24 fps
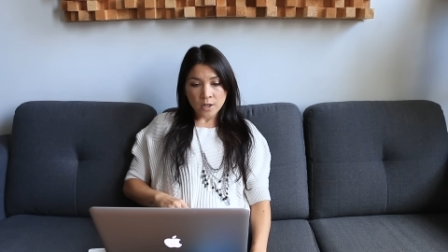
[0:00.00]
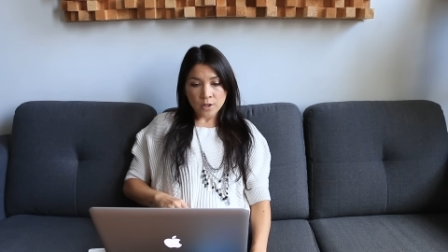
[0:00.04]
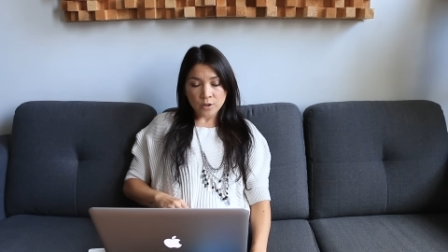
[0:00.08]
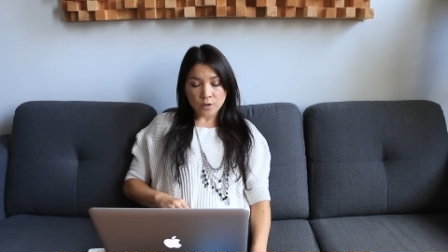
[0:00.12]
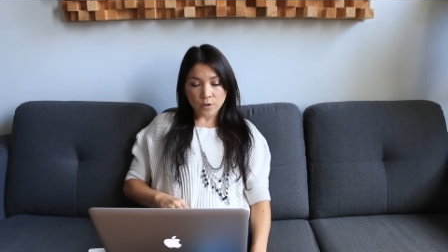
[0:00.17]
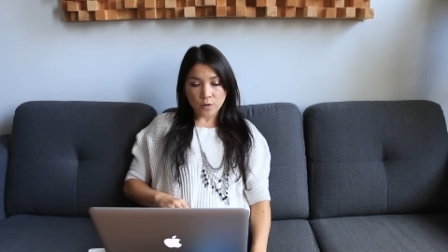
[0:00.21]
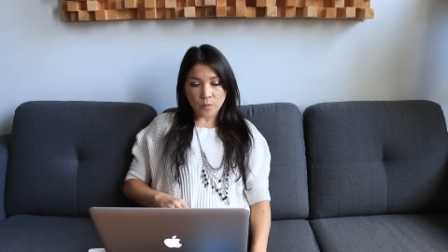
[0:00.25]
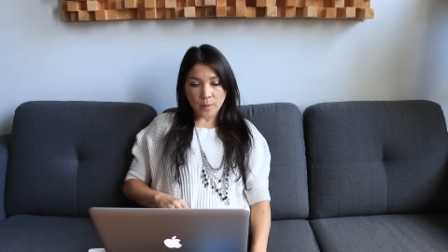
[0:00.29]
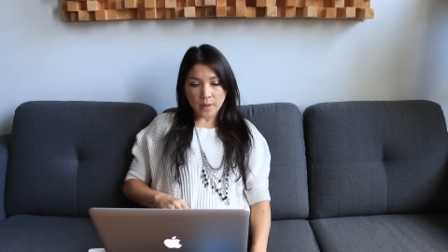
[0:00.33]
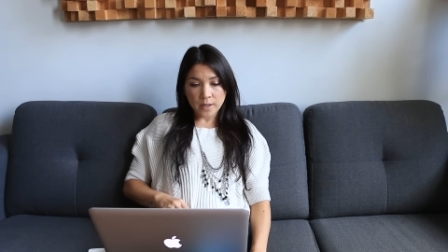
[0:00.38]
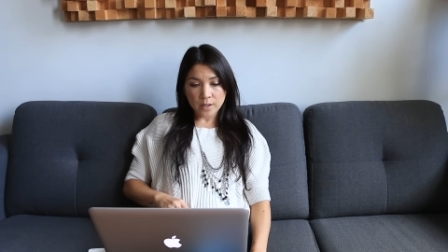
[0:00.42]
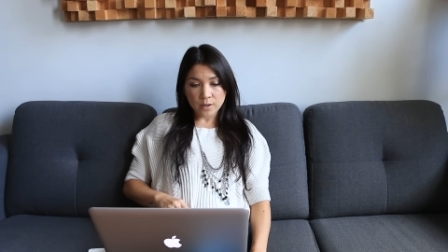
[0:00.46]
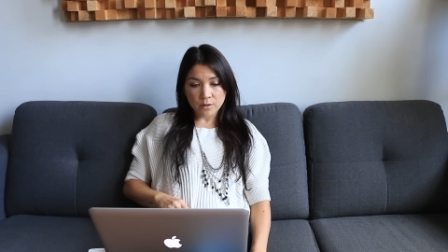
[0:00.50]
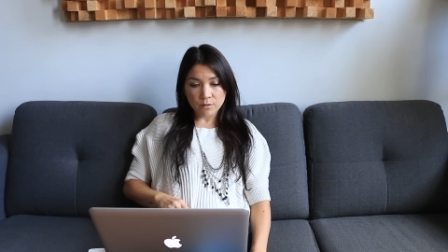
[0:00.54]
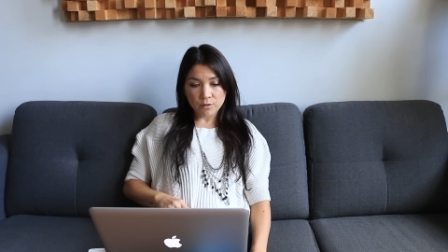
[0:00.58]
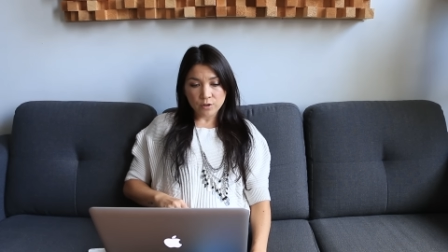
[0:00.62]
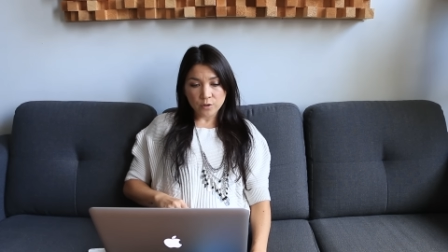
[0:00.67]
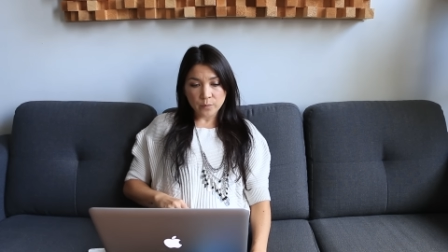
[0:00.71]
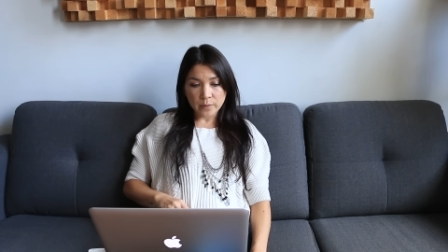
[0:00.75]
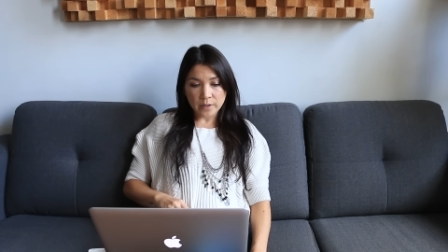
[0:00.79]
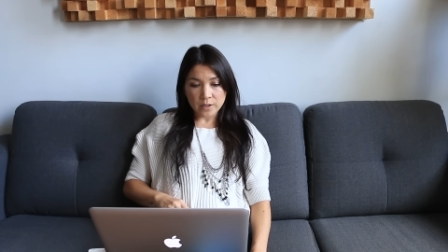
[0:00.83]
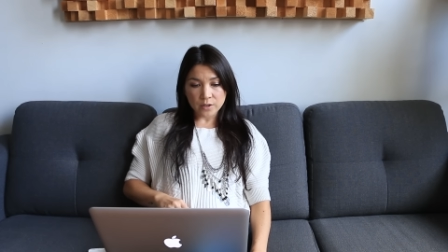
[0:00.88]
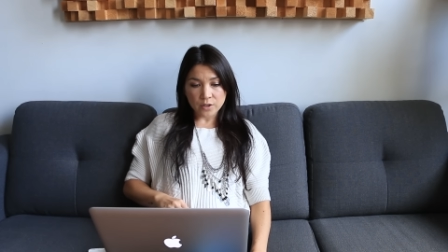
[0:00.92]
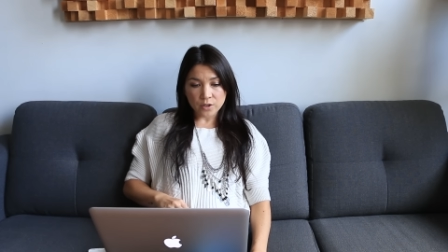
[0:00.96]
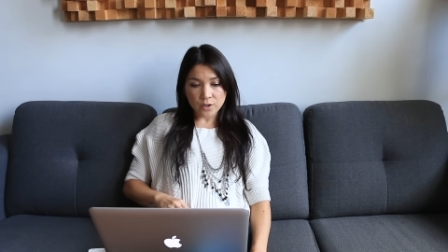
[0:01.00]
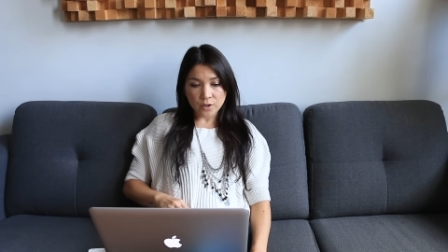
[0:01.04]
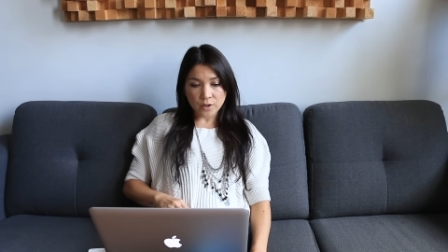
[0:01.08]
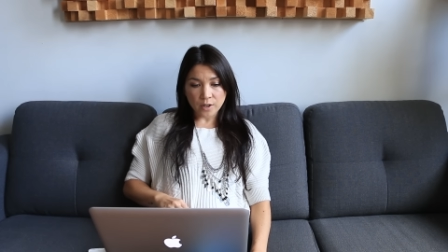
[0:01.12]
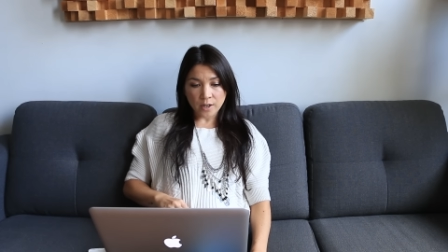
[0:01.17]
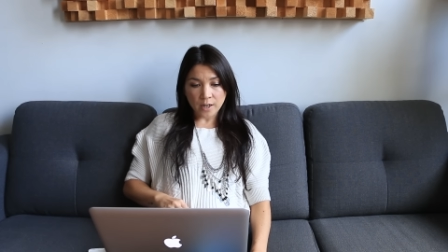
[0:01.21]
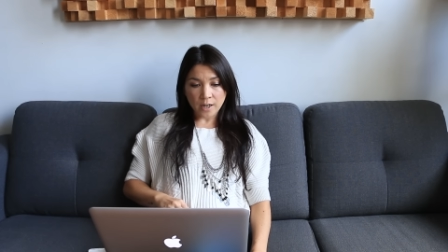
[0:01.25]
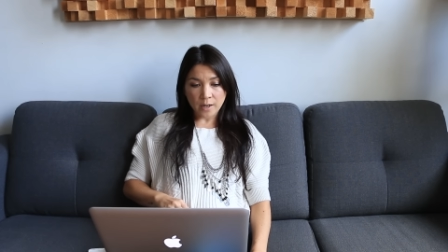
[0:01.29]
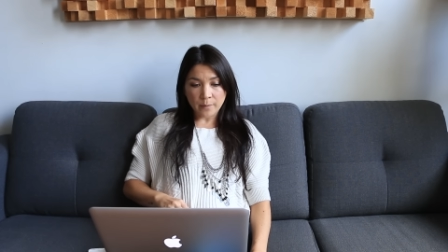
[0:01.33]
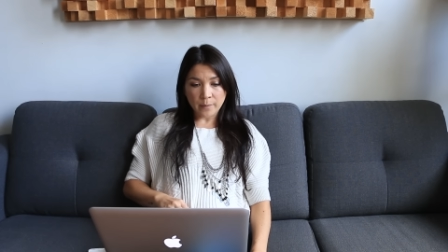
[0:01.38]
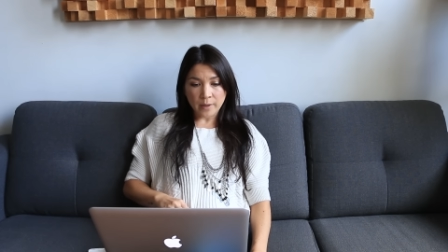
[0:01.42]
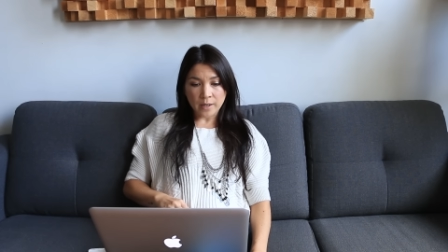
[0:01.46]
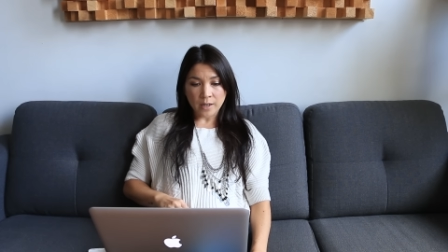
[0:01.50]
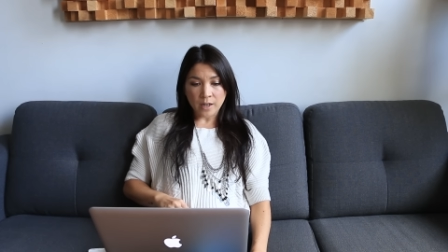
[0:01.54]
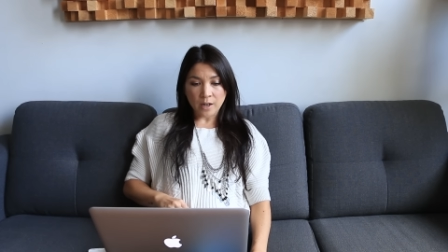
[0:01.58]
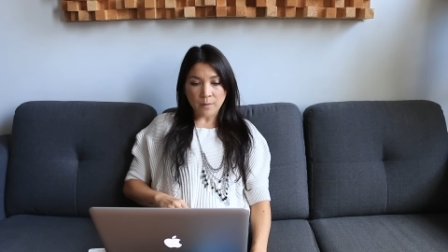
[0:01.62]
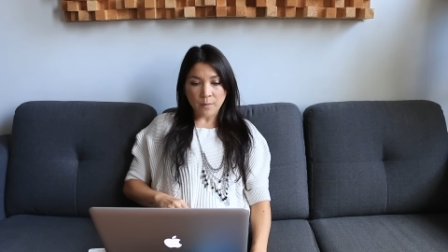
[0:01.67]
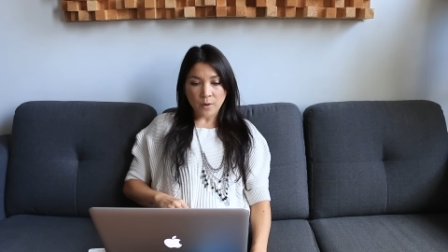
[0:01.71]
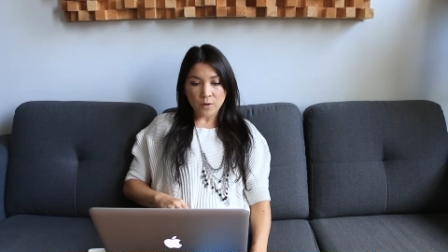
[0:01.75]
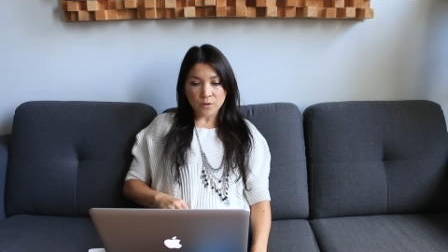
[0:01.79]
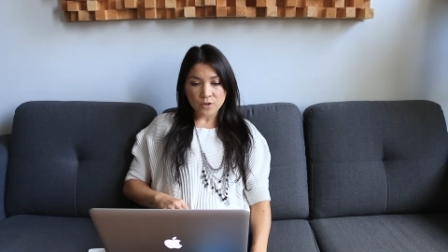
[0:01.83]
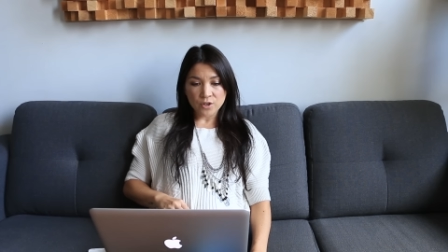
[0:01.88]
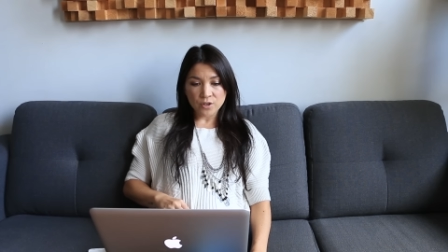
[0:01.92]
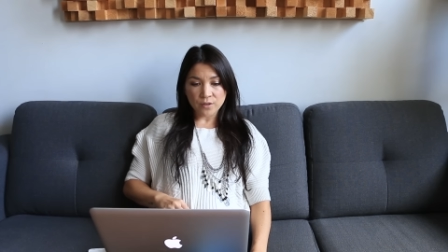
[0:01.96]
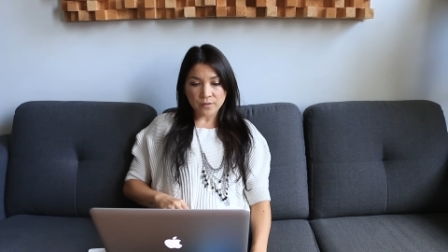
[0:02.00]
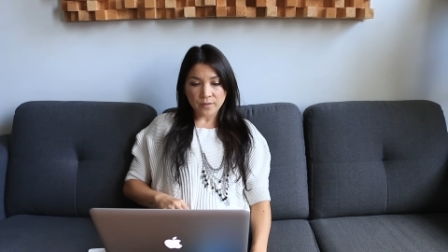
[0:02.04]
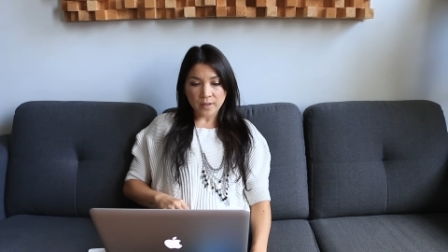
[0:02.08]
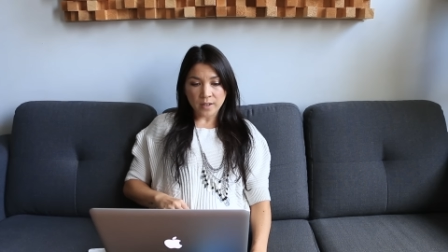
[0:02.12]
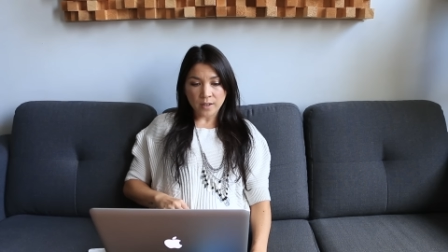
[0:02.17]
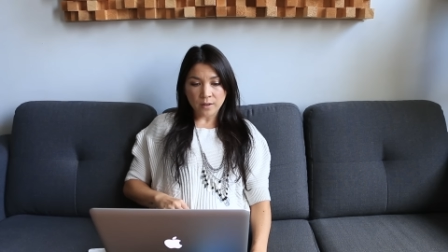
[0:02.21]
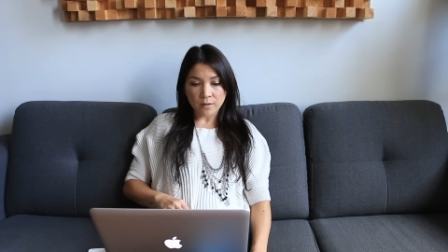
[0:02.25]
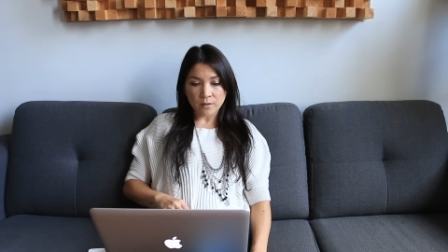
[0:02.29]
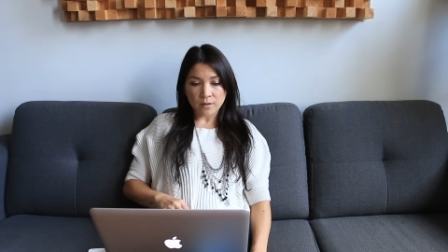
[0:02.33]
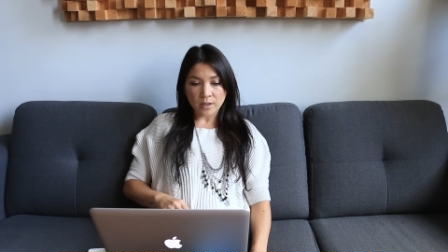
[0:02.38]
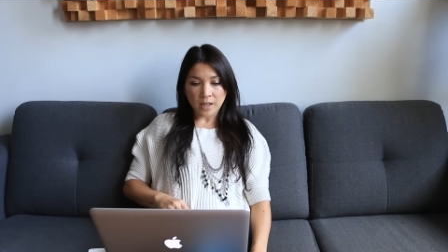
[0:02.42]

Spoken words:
to quit YouTube and Instagram in an emotional video